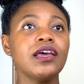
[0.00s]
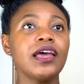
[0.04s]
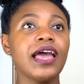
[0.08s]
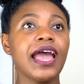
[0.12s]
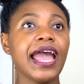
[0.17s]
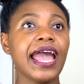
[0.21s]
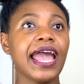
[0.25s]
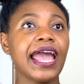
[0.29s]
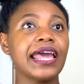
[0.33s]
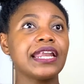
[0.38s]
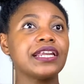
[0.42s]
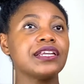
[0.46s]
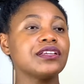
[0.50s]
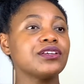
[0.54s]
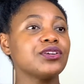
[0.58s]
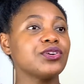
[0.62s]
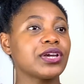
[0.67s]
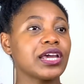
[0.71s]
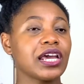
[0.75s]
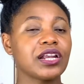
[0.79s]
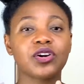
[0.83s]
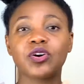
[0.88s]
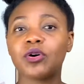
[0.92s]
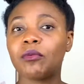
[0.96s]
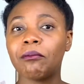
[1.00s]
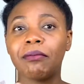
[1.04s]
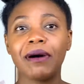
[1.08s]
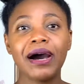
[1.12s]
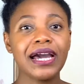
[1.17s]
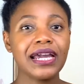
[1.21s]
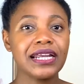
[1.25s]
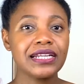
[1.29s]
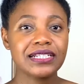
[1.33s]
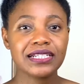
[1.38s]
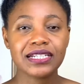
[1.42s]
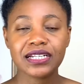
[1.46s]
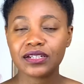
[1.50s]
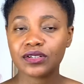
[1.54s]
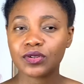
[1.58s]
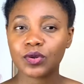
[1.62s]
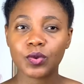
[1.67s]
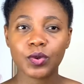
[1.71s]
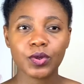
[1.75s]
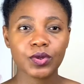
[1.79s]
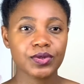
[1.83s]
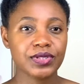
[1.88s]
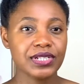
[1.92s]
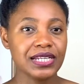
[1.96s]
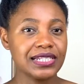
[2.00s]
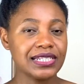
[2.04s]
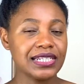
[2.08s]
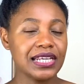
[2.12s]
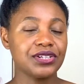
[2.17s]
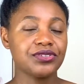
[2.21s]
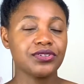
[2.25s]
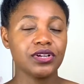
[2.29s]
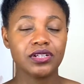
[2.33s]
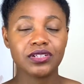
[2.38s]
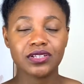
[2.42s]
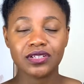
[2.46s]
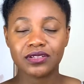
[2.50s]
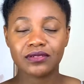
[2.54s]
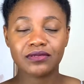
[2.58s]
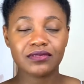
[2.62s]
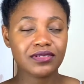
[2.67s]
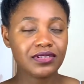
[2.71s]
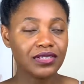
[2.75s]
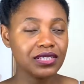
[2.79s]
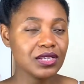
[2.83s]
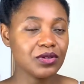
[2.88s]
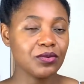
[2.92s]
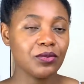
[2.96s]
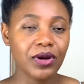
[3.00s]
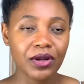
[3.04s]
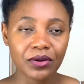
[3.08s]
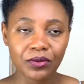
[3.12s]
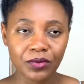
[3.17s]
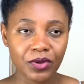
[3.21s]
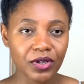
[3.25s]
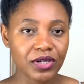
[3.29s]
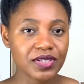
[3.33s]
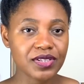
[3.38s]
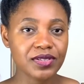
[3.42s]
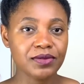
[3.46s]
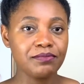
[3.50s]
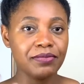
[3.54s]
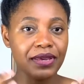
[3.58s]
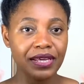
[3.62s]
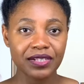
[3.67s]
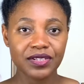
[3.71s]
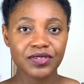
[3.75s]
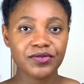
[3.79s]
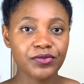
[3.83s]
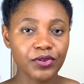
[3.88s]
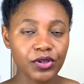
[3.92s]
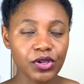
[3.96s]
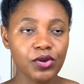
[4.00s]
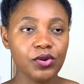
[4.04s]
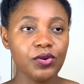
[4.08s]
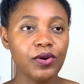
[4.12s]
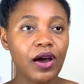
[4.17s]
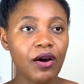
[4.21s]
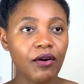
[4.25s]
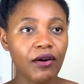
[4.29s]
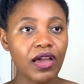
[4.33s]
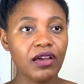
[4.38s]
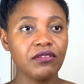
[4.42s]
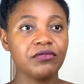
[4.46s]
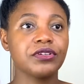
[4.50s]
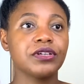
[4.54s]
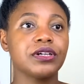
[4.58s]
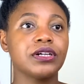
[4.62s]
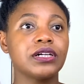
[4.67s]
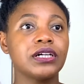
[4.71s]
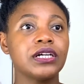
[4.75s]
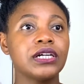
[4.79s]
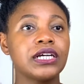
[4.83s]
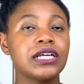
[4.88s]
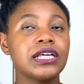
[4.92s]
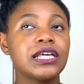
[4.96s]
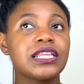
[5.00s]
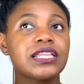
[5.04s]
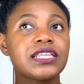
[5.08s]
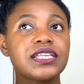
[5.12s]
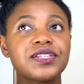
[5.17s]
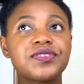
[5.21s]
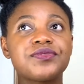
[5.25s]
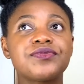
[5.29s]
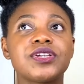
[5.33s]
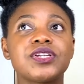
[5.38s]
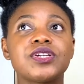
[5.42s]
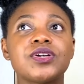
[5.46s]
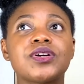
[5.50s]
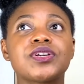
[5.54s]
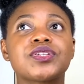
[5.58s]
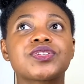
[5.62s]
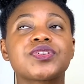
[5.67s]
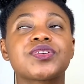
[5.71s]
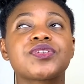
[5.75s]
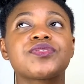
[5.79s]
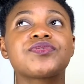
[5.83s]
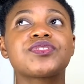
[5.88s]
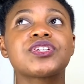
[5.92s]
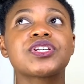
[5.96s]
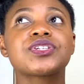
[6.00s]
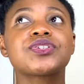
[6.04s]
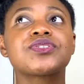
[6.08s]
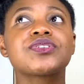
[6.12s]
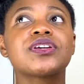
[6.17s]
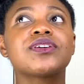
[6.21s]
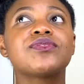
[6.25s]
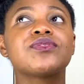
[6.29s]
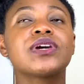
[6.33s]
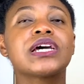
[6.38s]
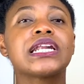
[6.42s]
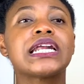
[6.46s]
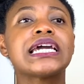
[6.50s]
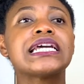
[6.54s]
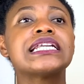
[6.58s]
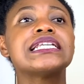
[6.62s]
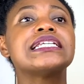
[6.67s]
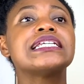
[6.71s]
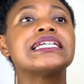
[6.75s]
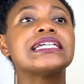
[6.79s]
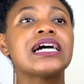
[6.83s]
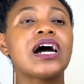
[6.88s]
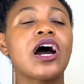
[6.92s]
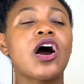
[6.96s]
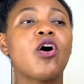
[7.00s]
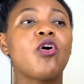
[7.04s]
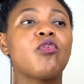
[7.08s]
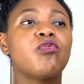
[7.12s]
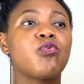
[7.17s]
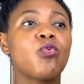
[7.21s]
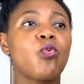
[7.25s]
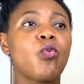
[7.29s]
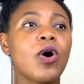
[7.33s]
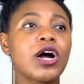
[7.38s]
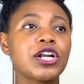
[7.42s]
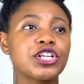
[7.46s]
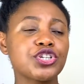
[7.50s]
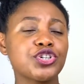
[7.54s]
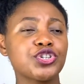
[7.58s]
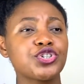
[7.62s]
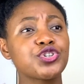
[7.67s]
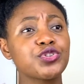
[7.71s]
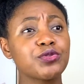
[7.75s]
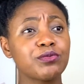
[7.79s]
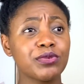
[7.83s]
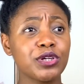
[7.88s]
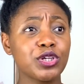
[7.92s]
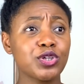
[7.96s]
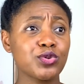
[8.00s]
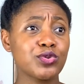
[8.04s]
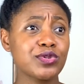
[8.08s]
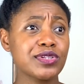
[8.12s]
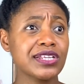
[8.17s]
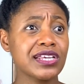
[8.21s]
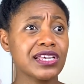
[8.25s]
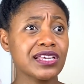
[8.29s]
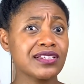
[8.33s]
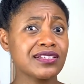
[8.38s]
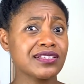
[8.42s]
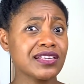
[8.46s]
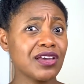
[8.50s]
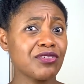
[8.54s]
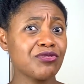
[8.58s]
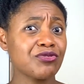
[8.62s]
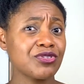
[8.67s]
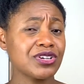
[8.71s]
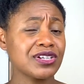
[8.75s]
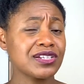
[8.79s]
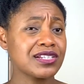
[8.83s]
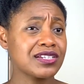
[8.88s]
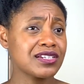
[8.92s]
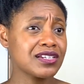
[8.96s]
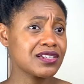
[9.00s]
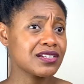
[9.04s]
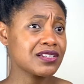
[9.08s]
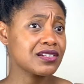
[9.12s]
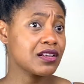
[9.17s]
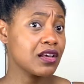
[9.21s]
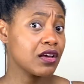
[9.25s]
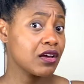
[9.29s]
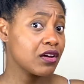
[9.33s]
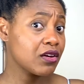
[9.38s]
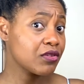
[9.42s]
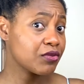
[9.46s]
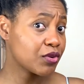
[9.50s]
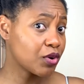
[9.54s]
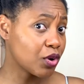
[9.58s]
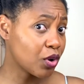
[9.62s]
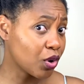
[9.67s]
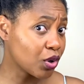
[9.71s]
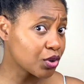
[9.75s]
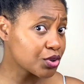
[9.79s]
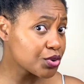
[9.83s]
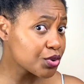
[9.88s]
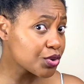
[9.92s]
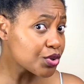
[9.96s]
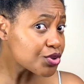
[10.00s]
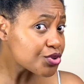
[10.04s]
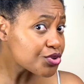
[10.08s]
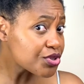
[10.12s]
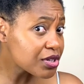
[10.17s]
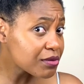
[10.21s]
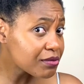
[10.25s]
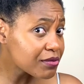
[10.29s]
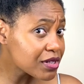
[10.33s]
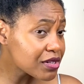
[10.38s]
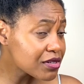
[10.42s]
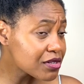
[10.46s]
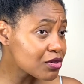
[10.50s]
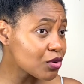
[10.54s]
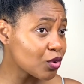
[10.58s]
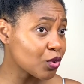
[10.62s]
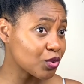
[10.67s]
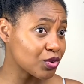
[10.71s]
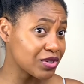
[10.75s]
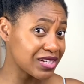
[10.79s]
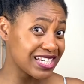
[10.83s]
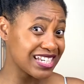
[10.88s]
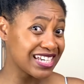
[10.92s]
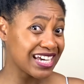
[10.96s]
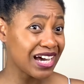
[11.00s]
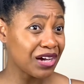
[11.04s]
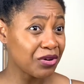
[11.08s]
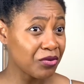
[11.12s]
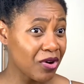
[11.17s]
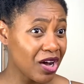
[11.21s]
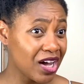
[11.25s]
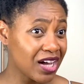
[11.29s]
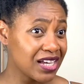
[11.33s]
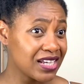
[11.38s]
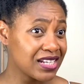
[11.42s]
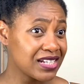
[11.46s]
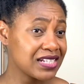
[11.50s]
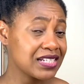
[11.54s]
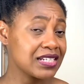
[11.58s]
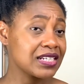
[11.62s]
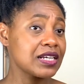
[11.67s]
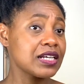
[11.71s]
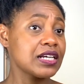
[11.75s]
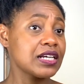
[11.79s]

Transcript: and you can combine certain oils etc to see what works best for you however this video is sort of just to give you an idea of what you should be using say for instance for a hot oil treatment or diys